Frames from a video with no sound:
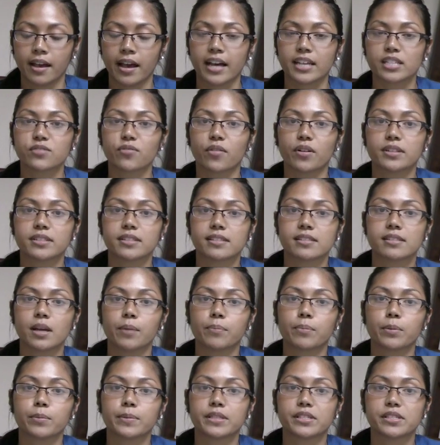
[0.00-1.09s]
As far as the
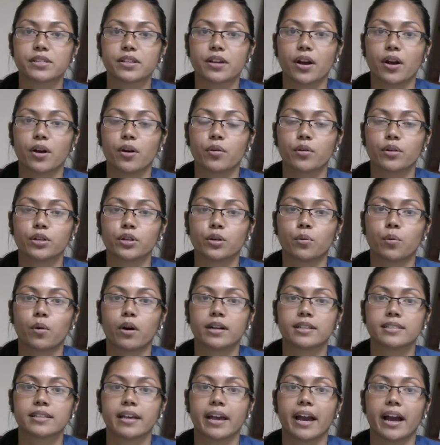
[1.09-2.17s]
supplements go, you'll
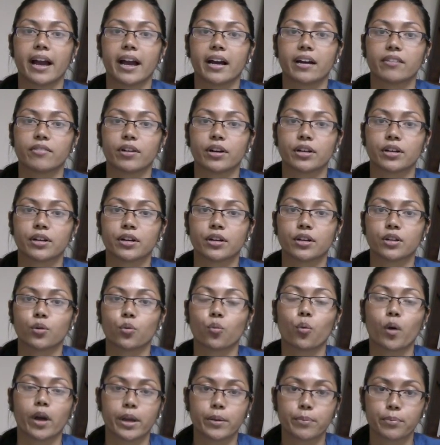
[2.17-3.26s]
want to have a good
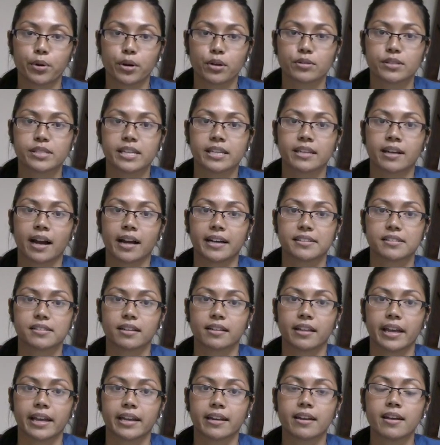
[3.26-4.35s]
whey protein
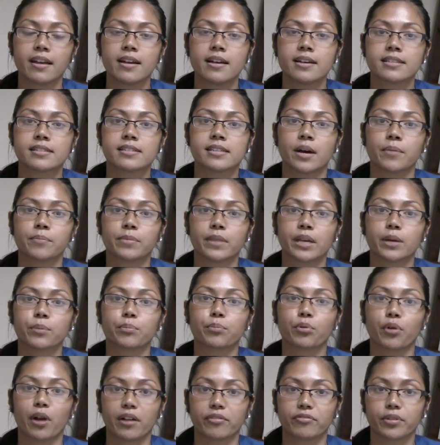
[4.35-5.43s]
isolate, something
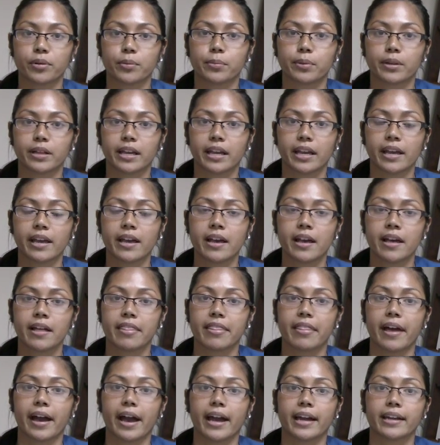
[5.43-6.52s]
preferably
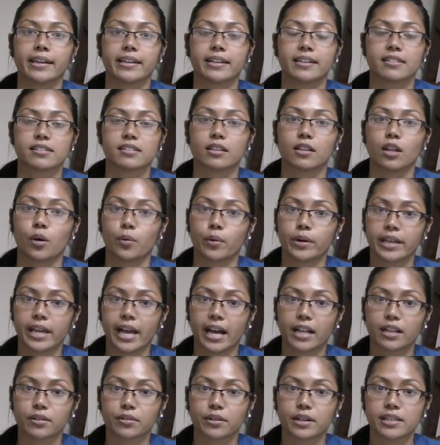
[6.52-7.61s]
that is low in
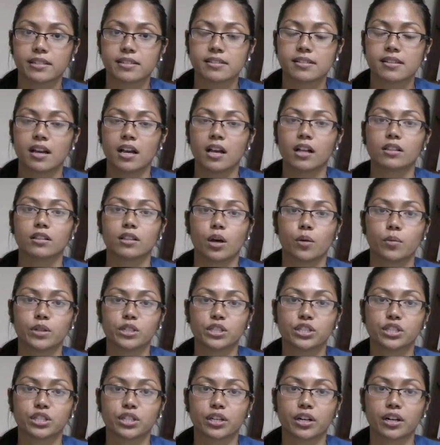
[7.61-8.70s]
calories, low in
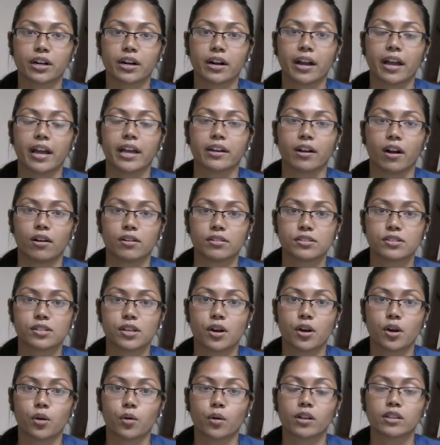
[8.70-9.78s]
sugar, and
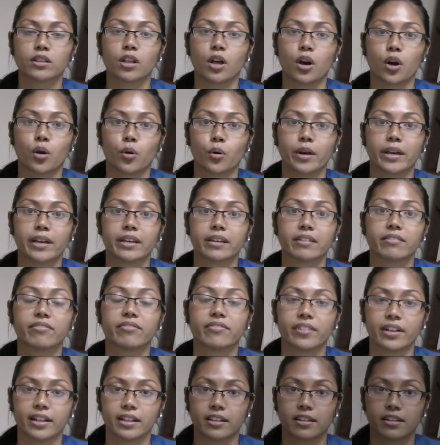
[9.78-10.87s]
also low in
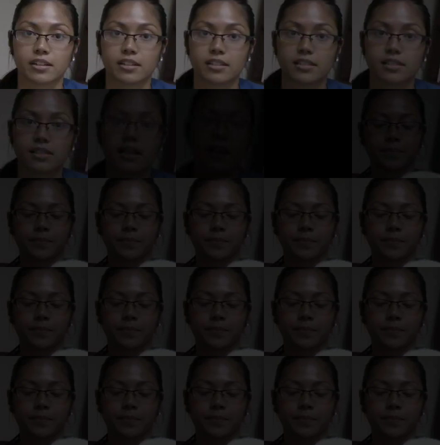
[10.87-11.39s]
fillers.